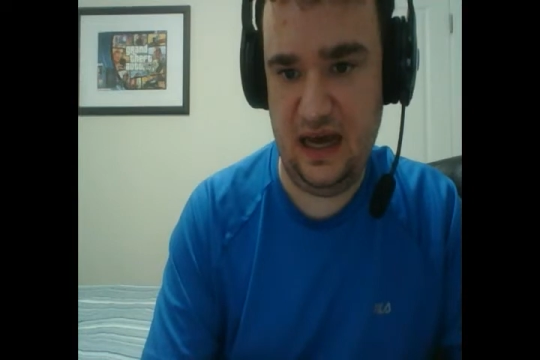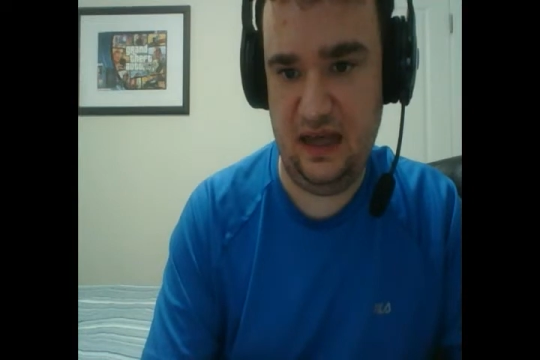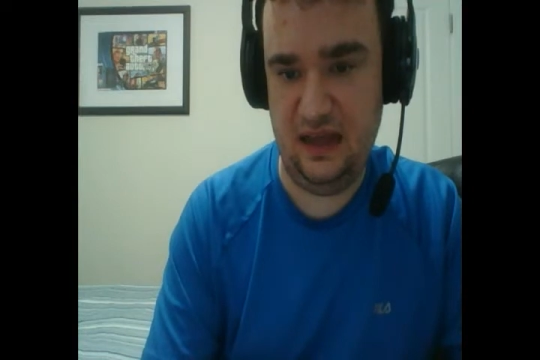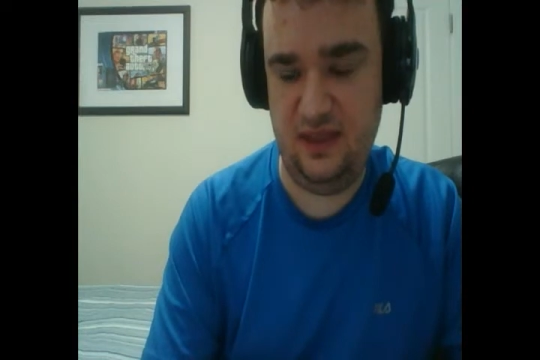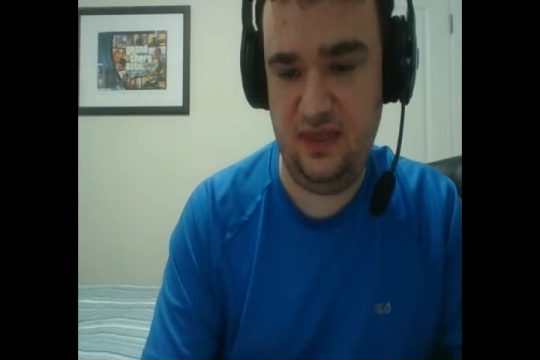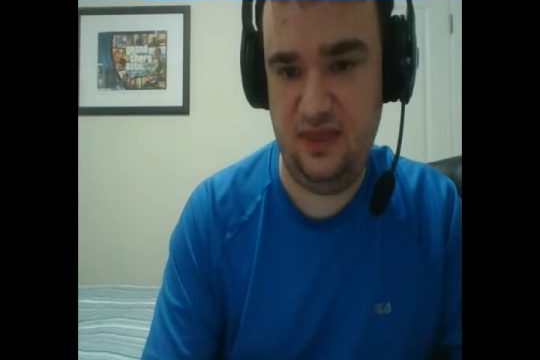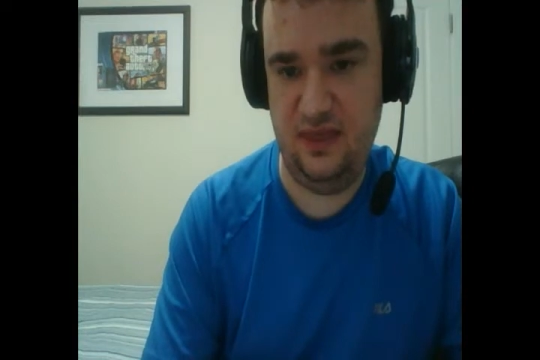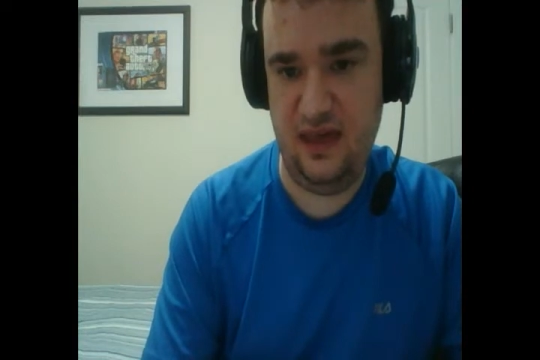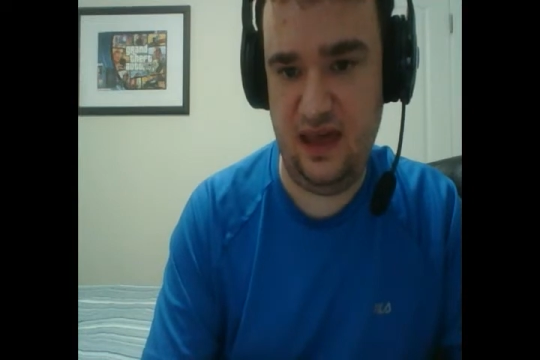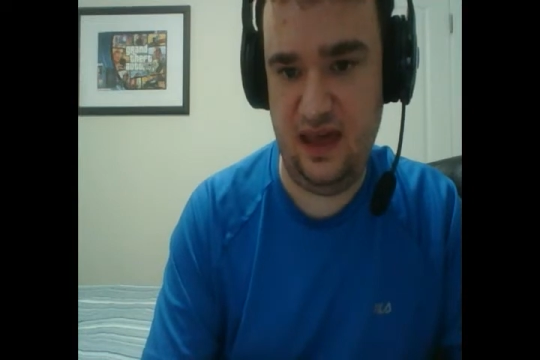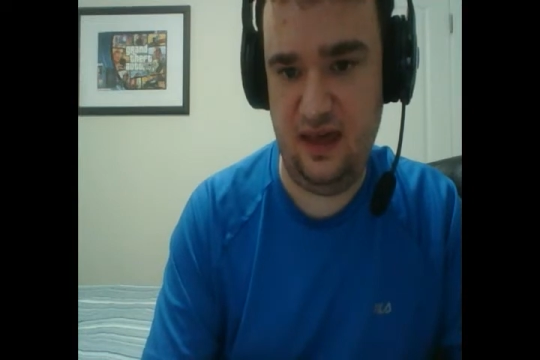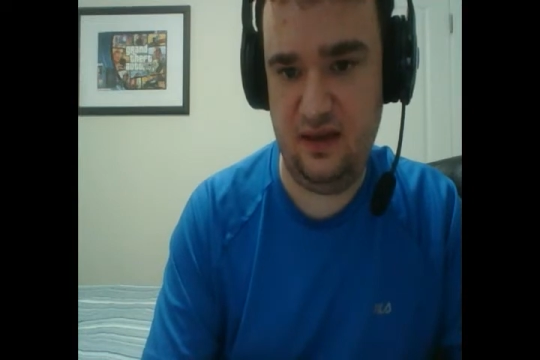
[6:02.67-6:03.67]
I
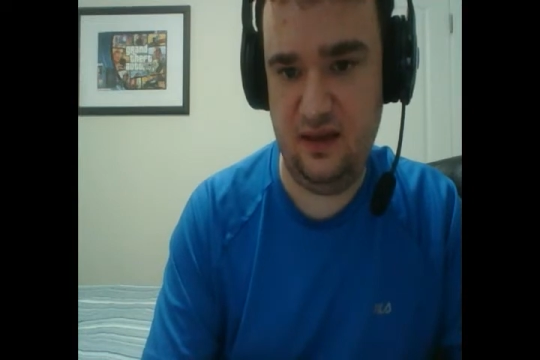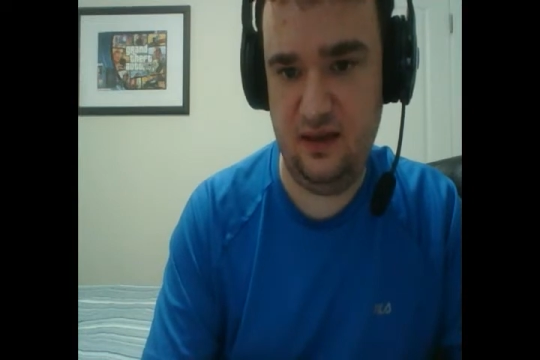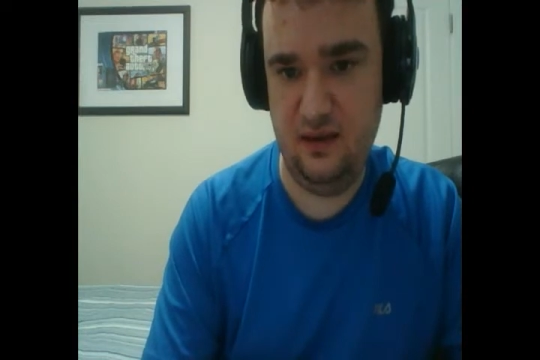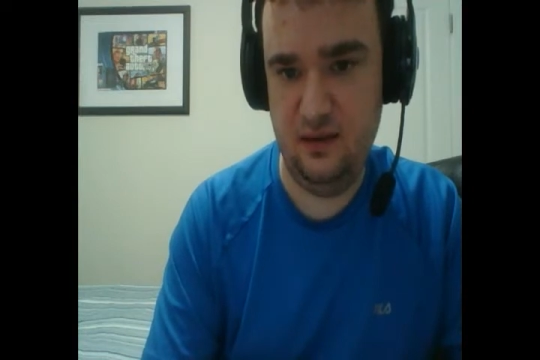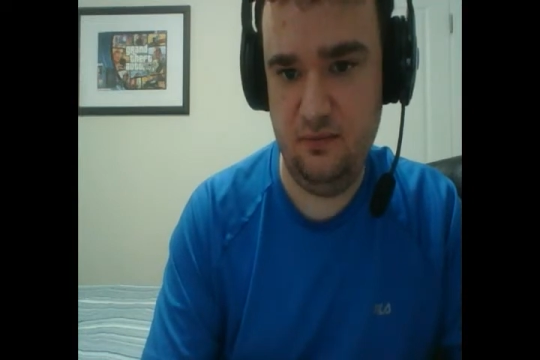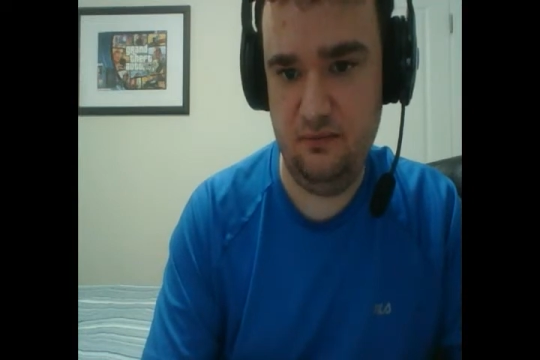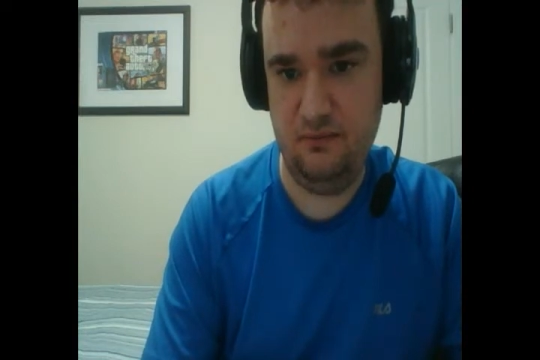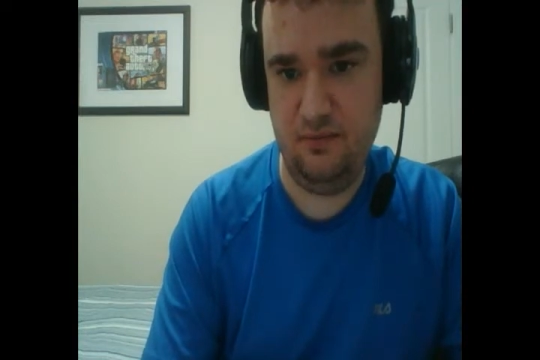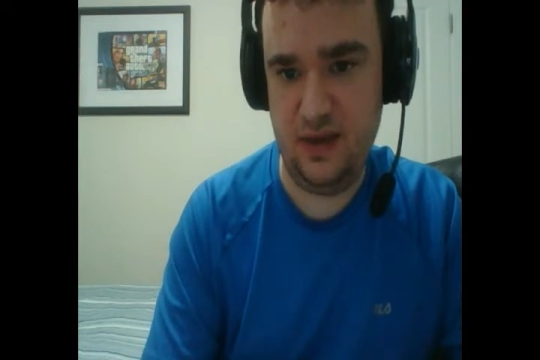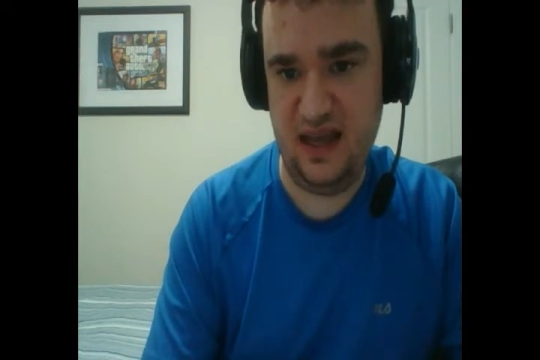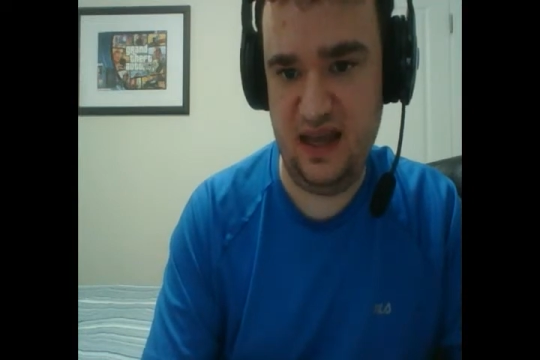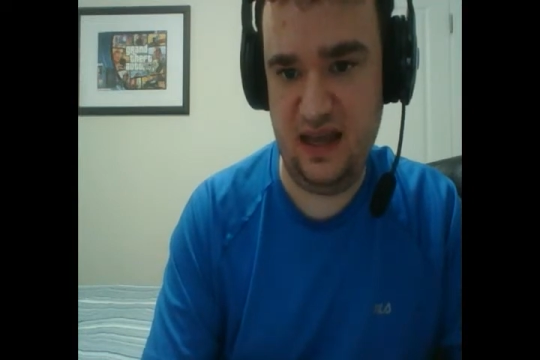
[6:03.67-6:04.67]
think,
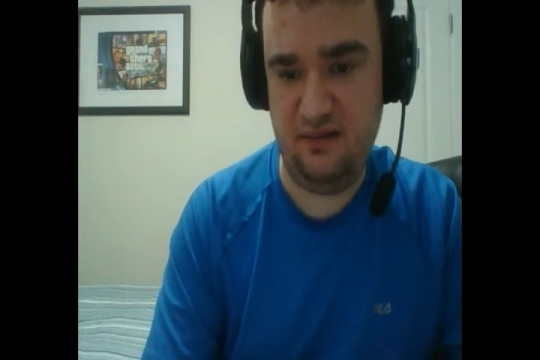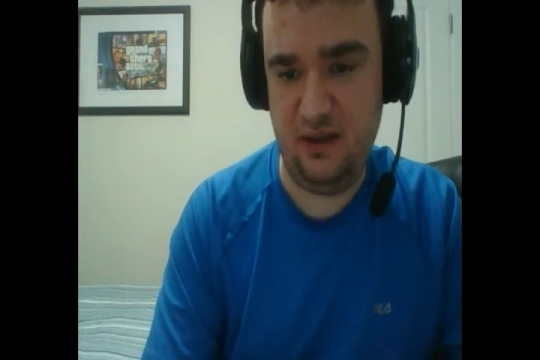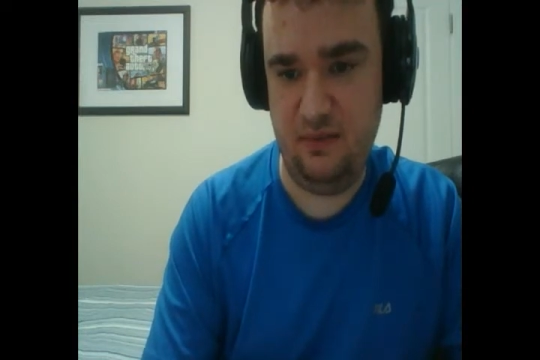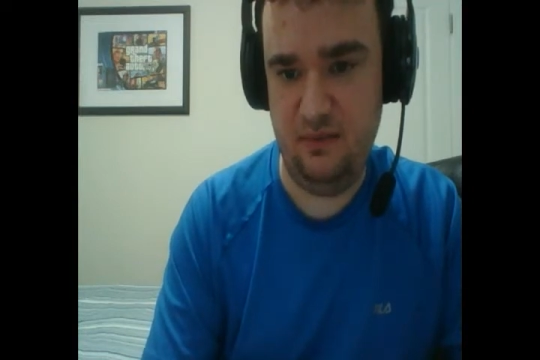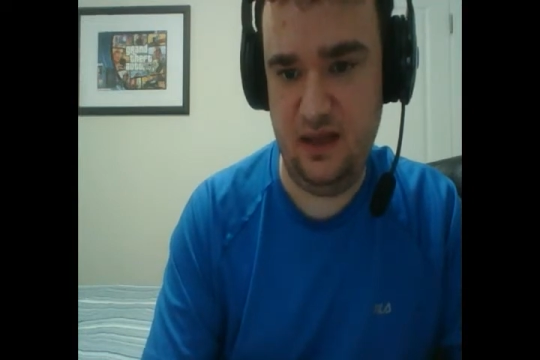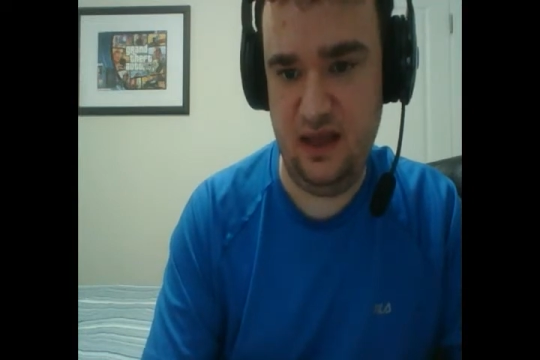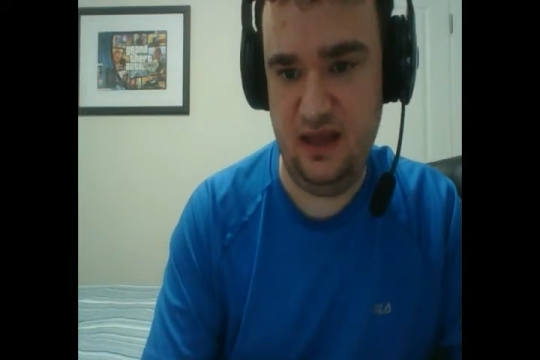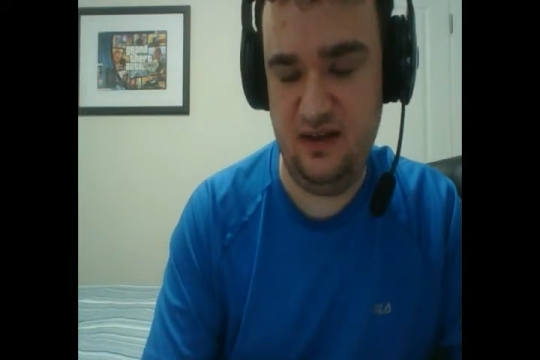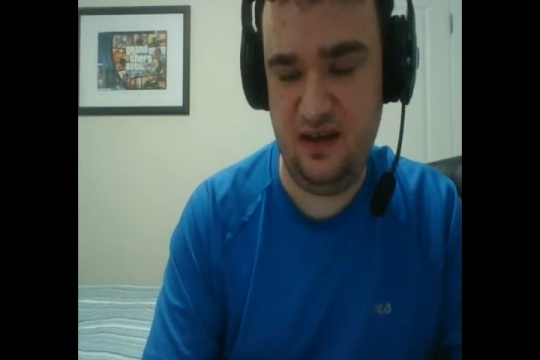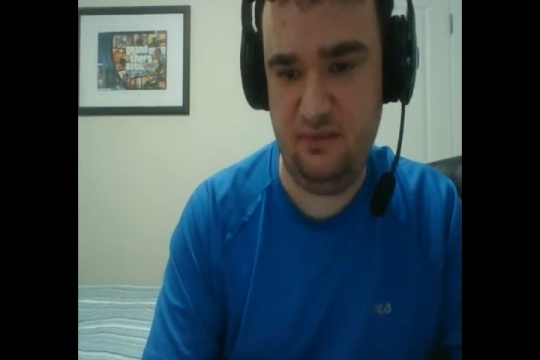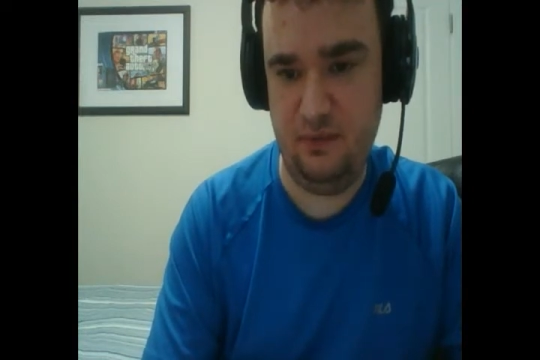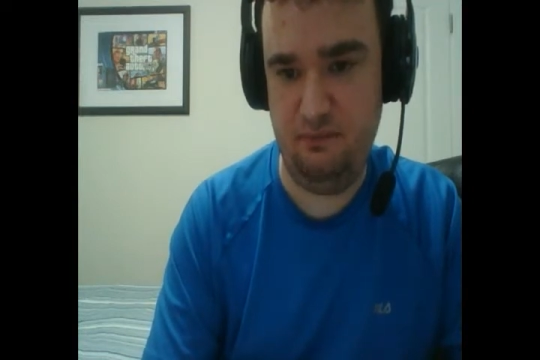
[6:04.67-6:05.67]
by having
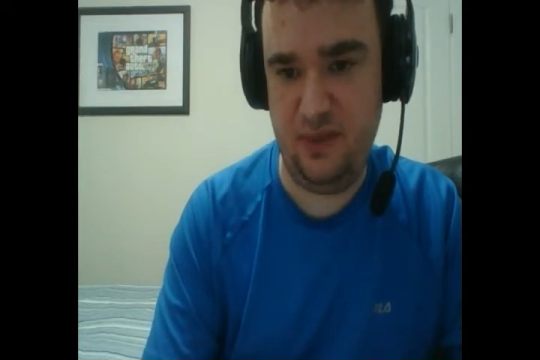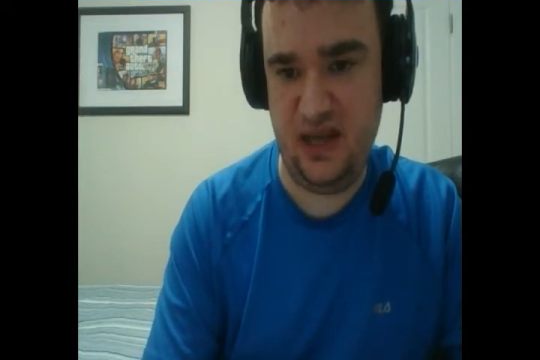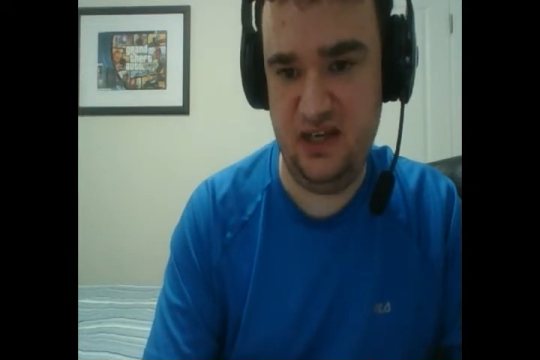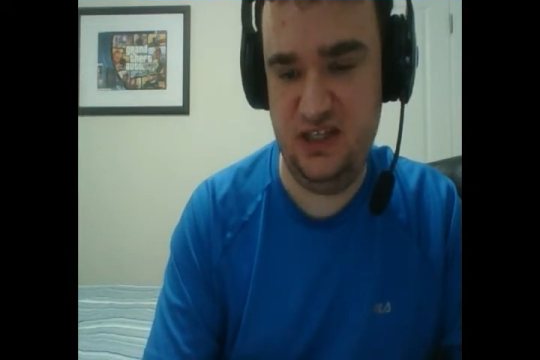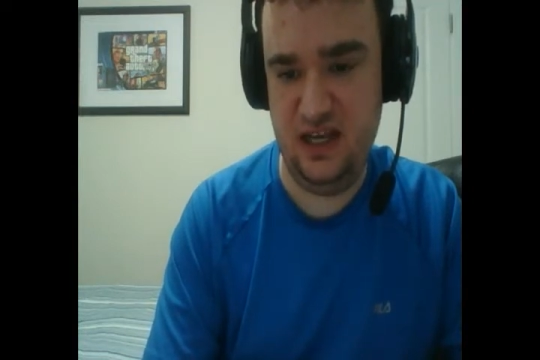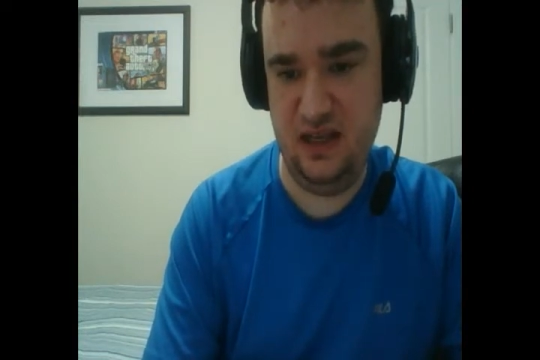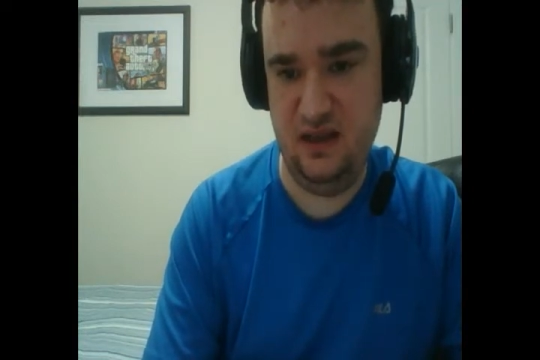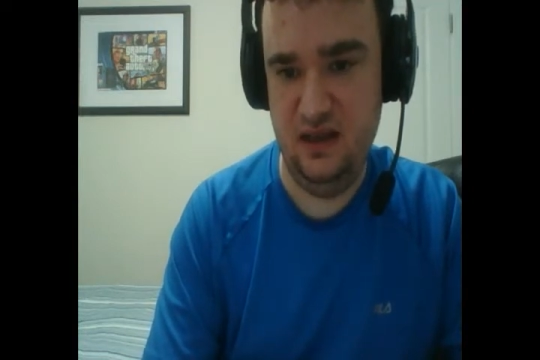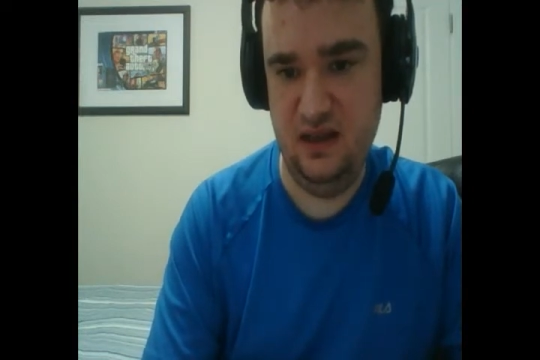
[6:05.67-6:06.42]
Endeavor punching